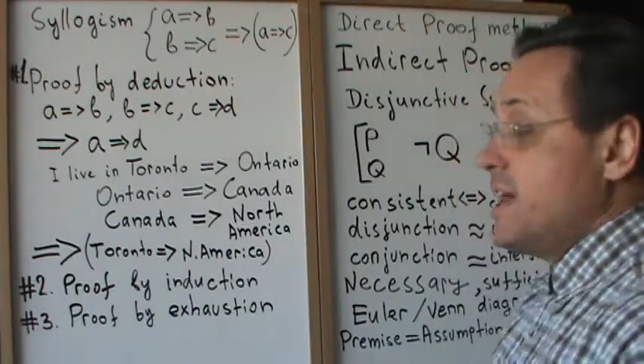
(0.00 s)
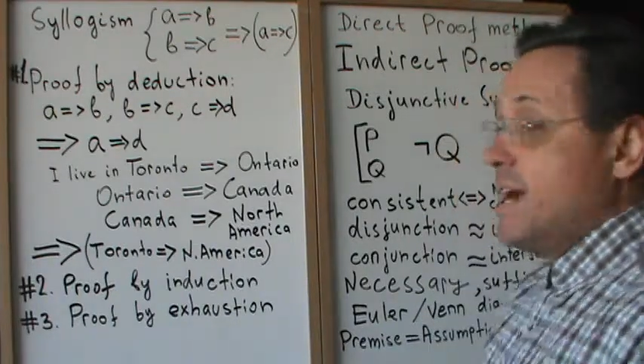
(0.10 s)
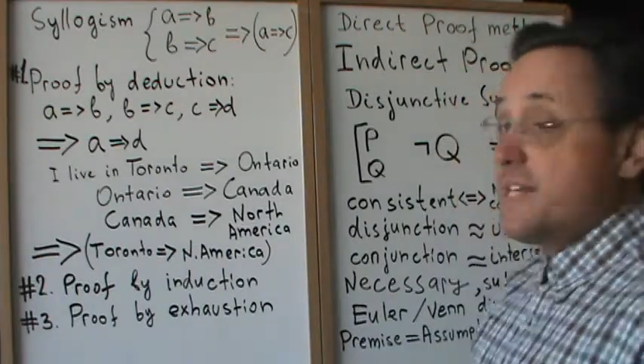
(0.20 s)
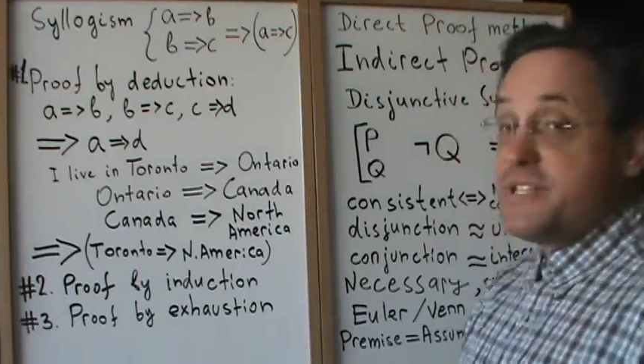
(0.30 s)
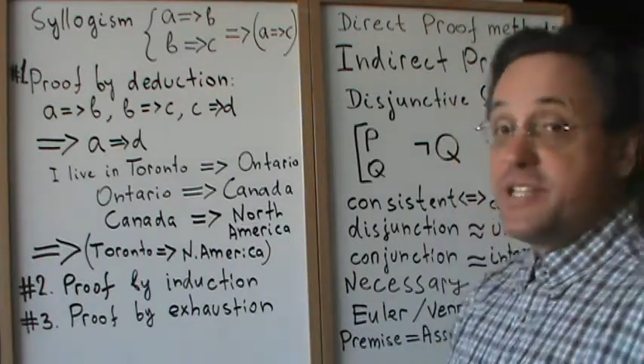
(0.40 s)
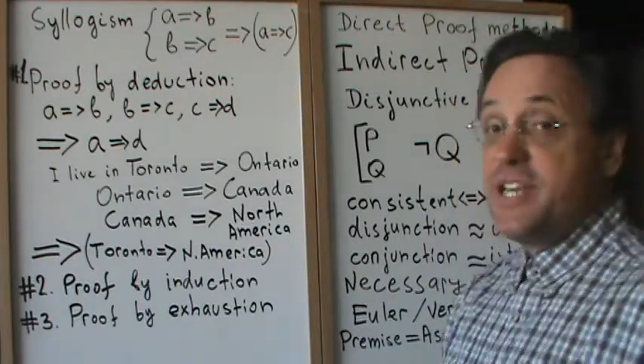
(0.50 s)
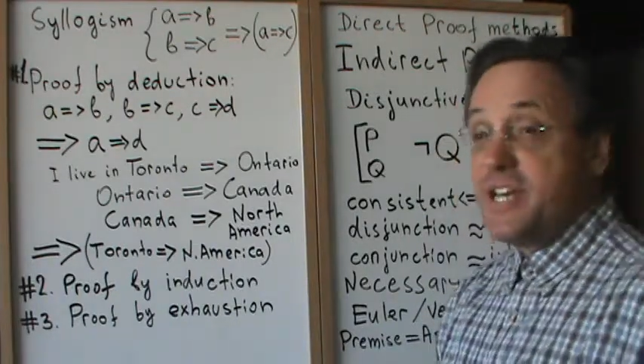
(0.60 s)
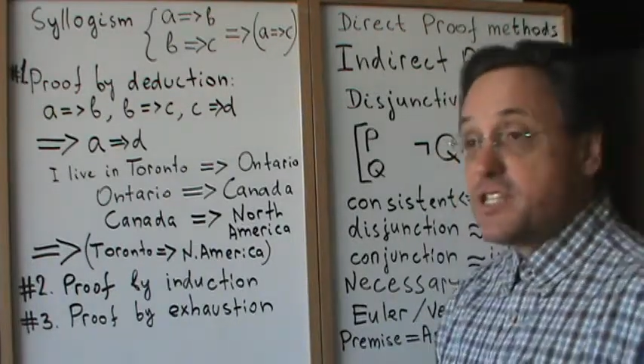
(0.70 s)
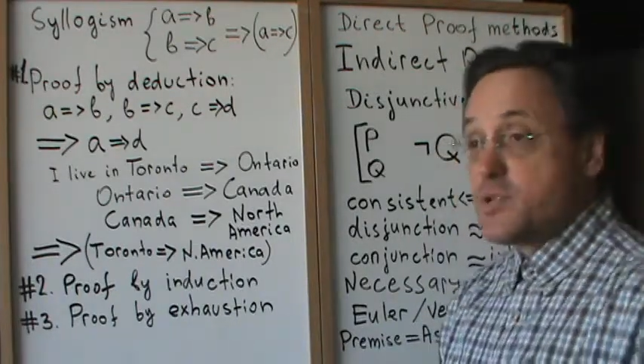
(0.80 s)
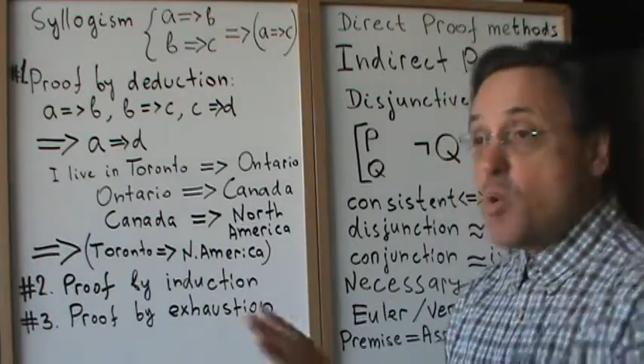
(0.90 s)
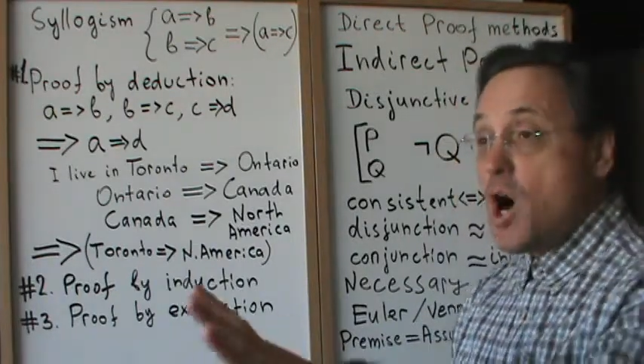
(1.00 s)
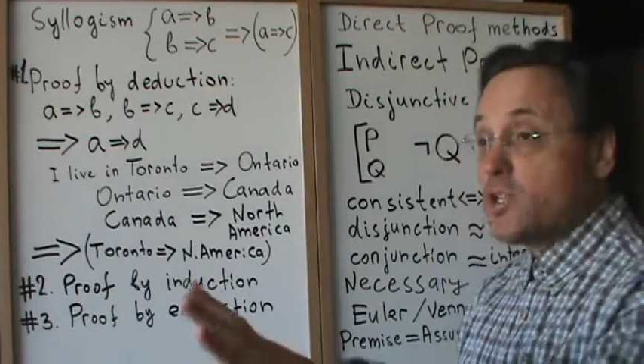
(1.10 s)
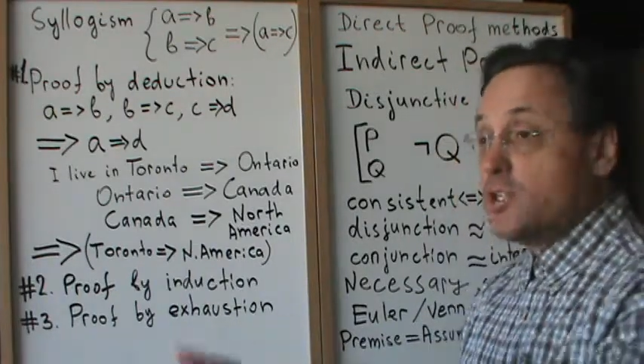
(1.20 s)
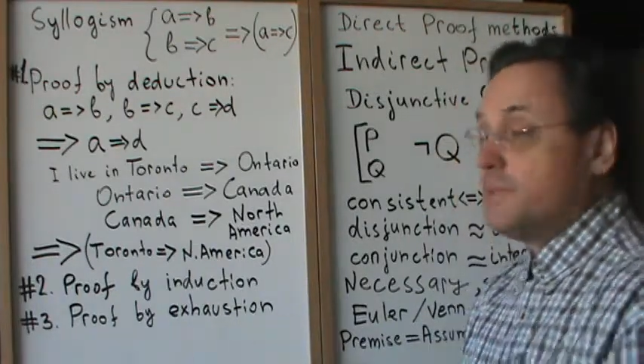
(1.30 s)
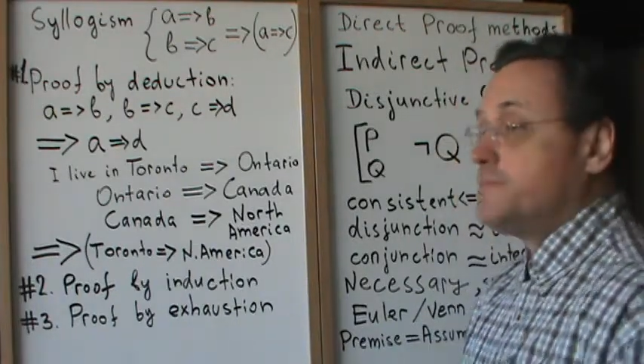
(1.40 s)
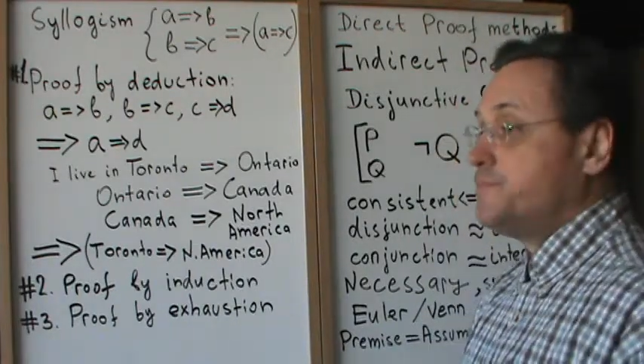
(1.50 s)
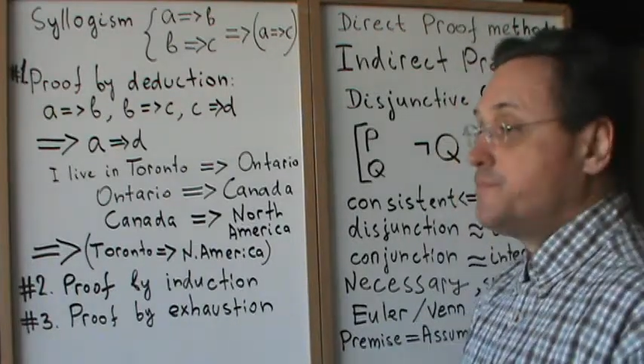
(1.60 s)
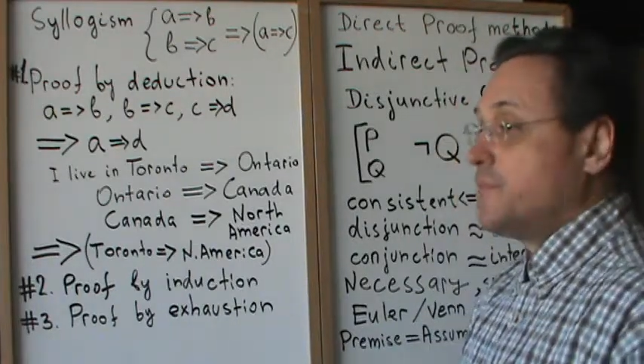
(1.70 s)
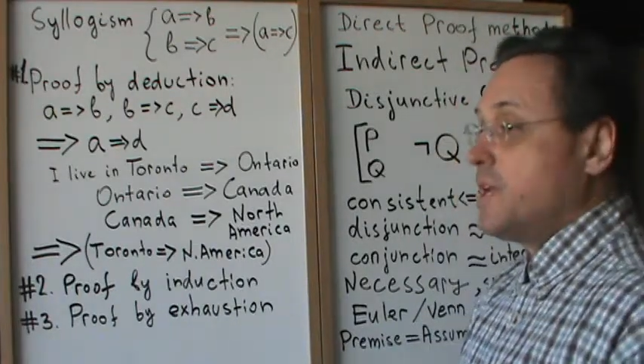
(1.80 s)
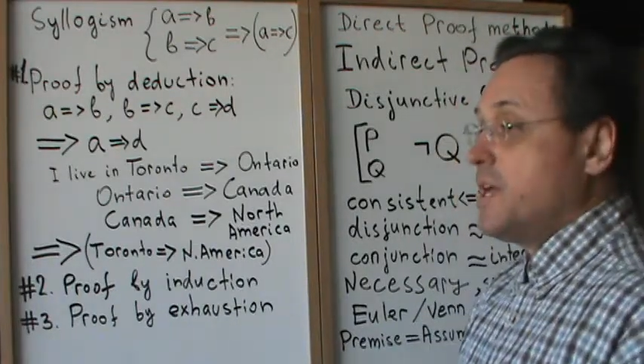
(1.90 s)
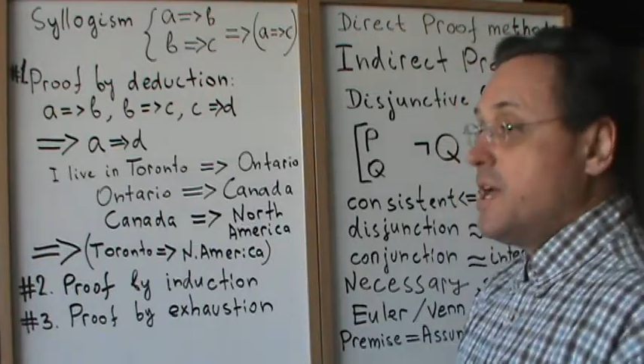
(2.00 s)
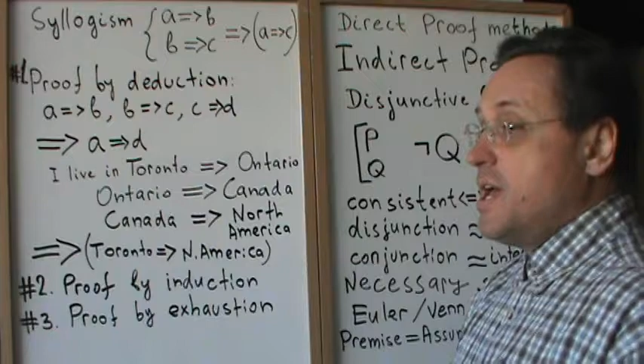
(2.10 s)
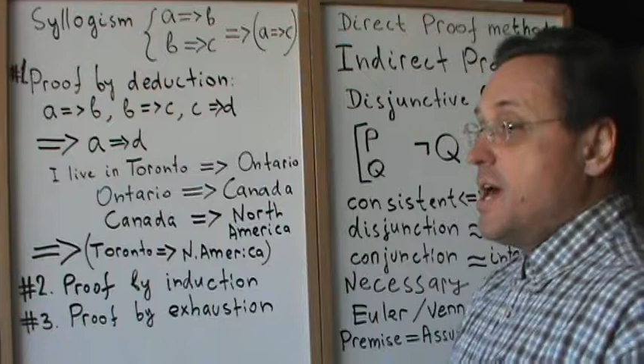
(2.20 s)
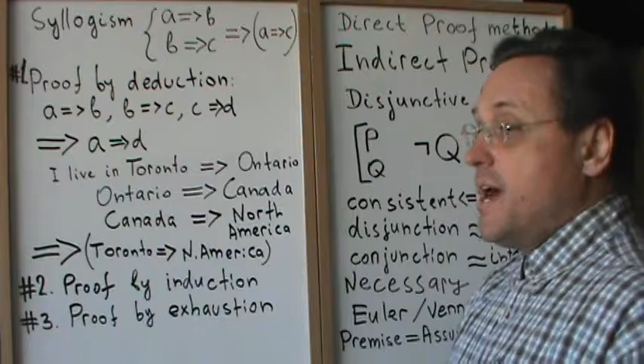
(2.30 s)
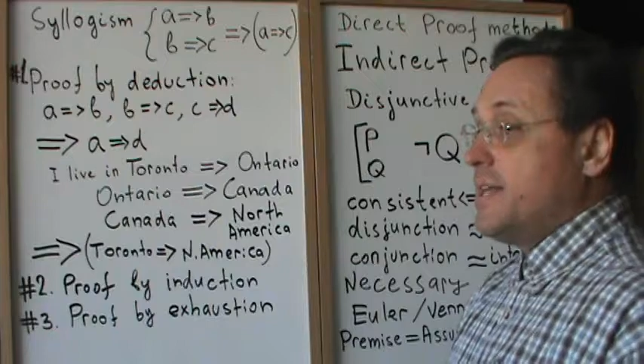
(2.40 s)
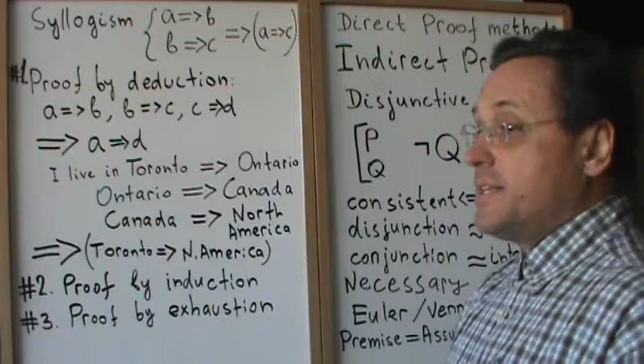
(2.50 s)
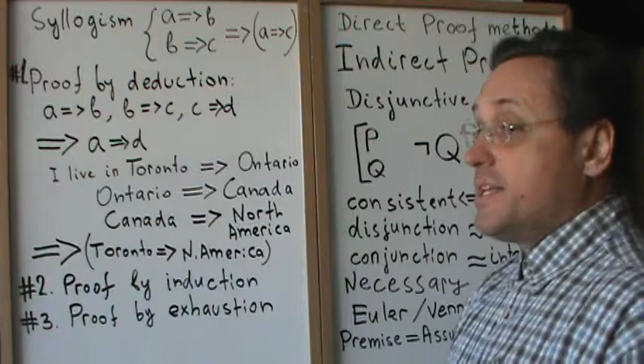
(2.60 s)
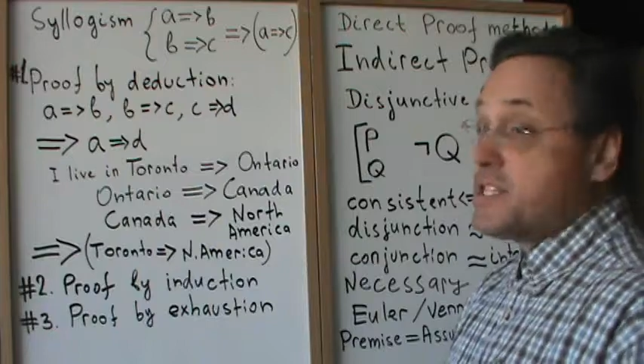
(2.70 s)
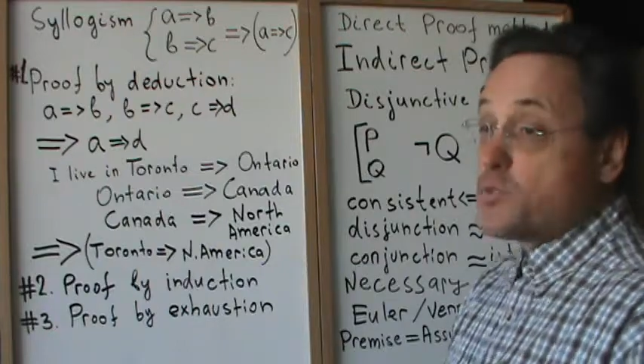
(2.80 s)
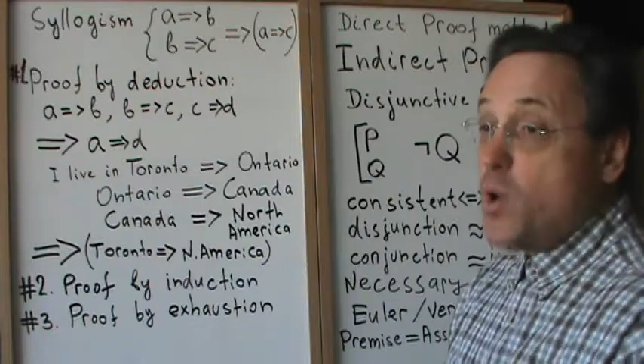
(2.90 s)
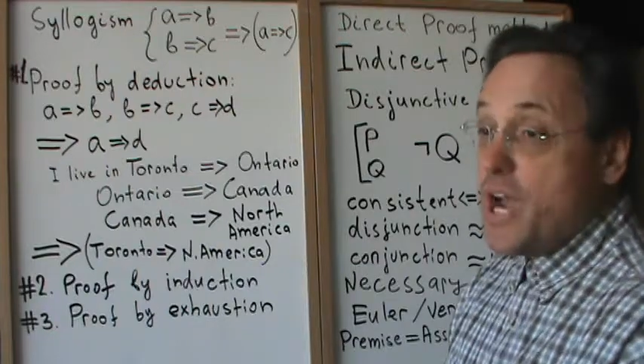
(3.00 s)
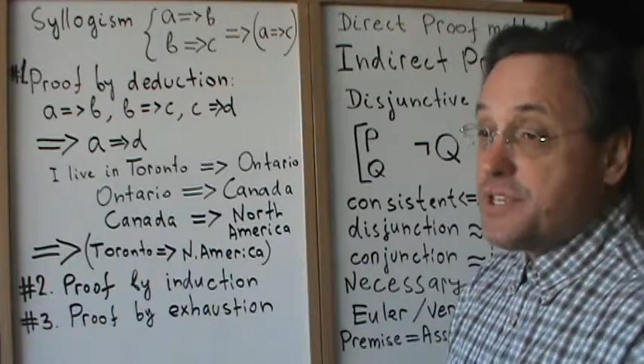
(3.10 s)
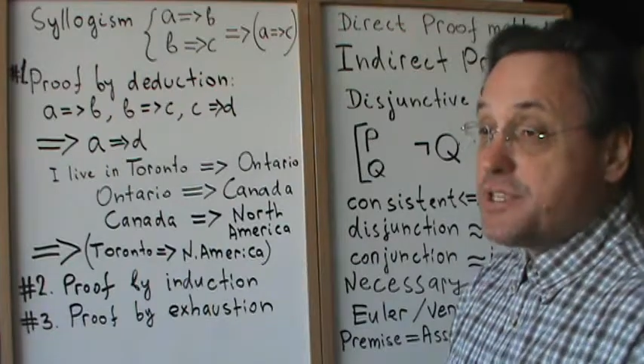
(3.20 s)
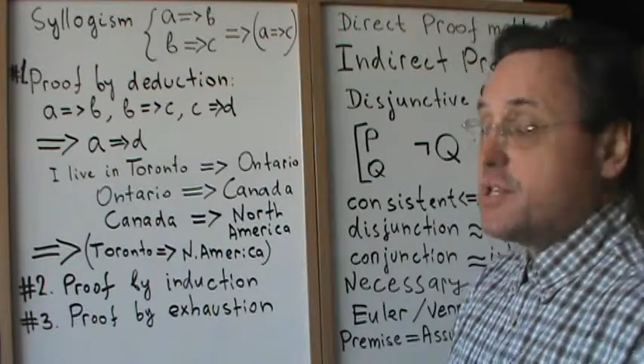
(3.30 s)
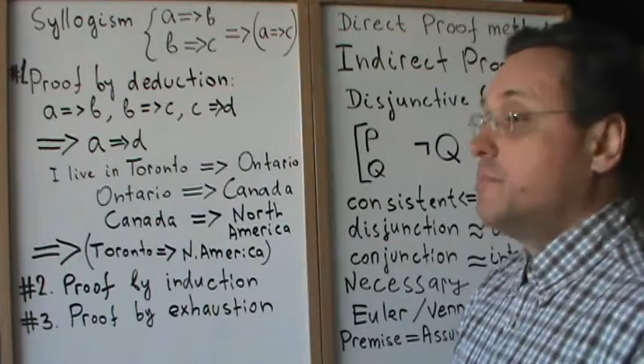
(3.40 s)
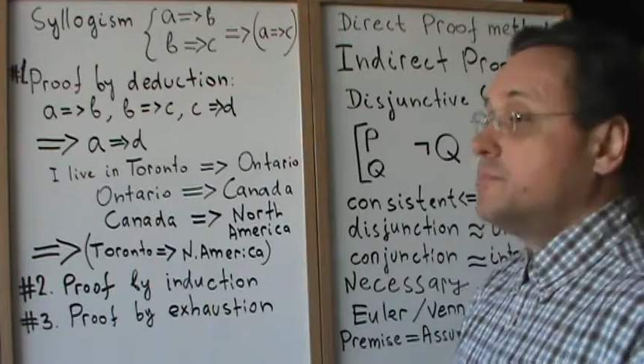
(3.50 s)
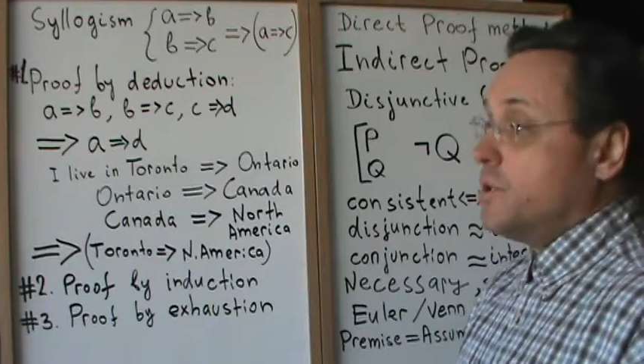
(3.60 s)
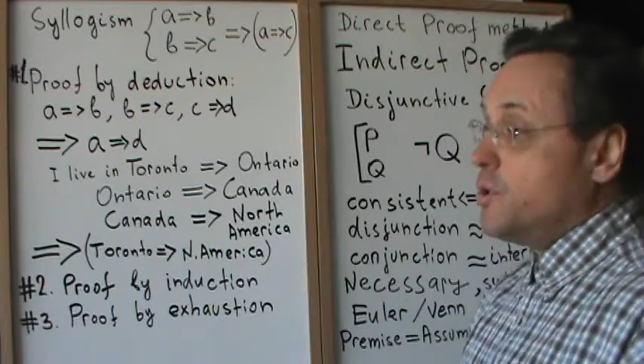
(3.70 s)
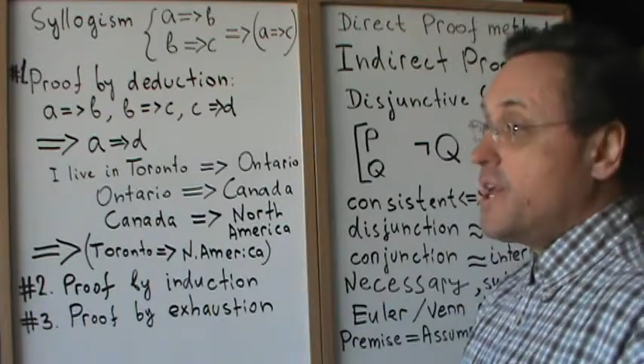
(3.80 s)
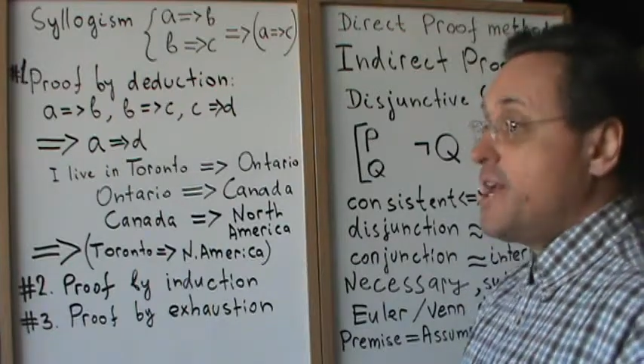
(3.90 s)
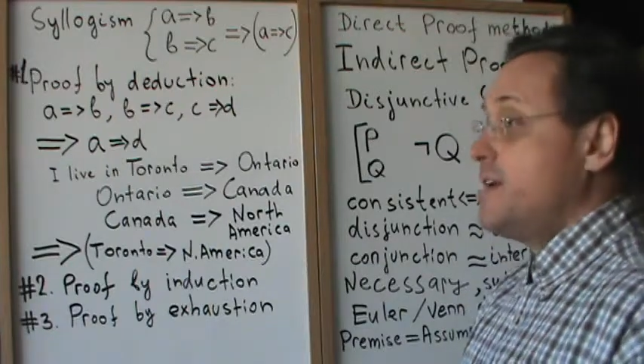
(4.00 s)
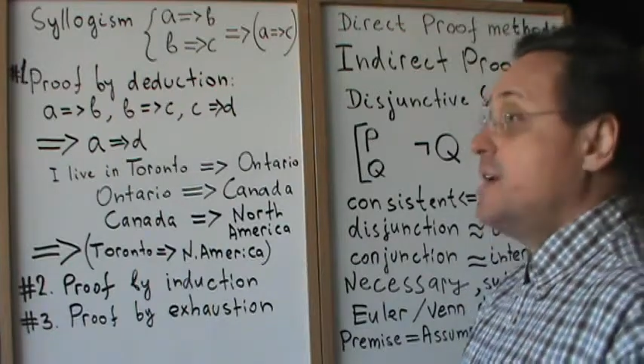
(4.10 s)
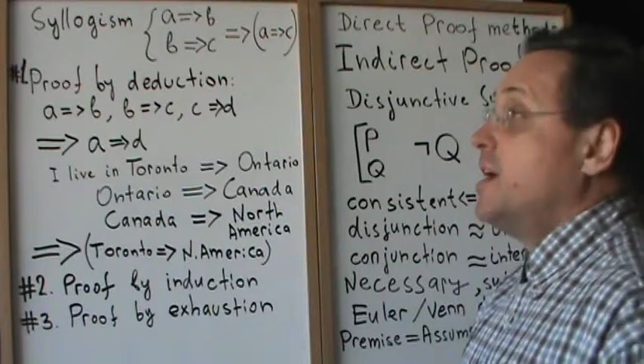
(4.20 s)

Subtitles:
I see a swan and it's white. Okay.